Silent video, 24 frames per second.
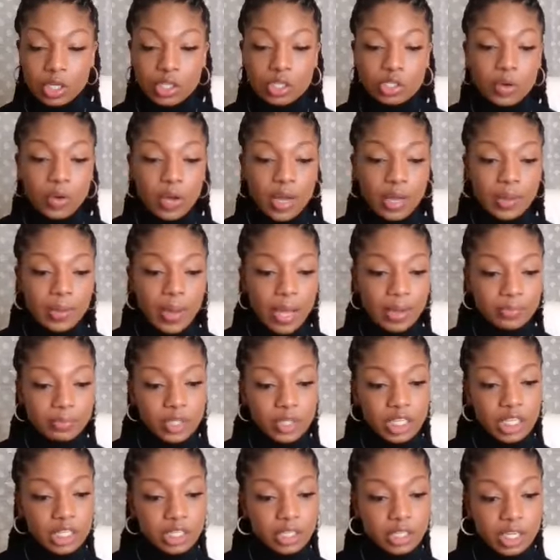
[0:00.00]
So I'm
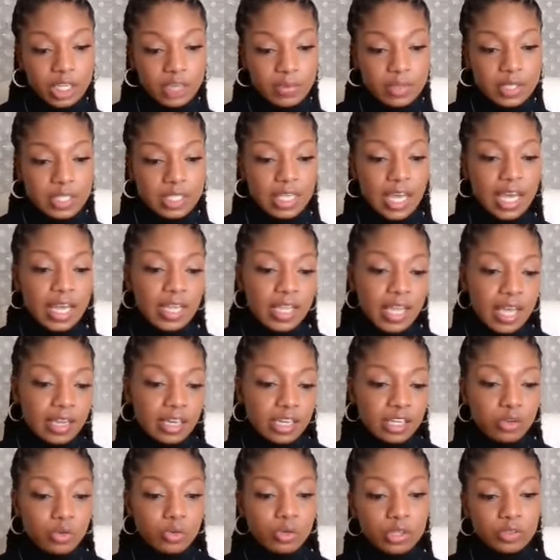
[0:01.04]
hearing him say that
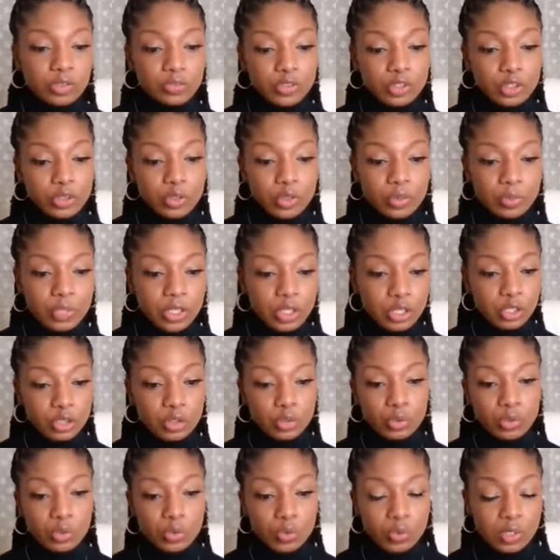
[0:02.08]
in order for you to be
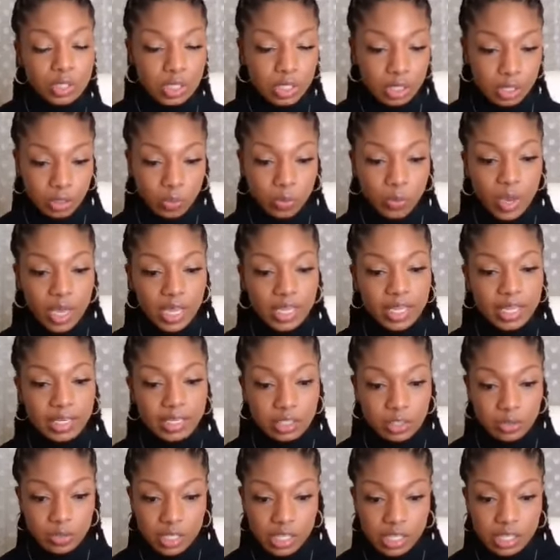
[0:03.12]
used the way that
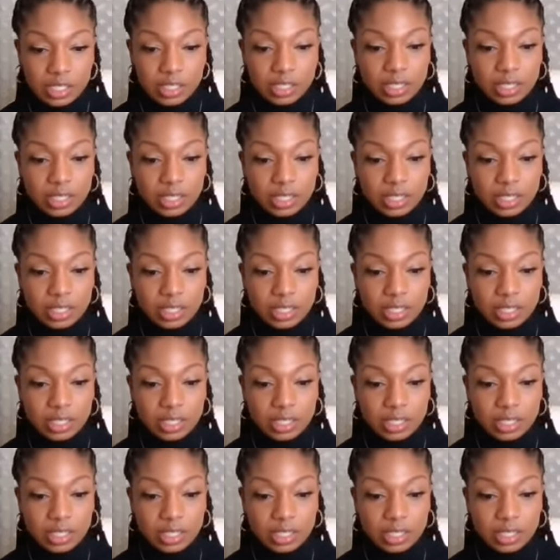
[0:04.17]
you need,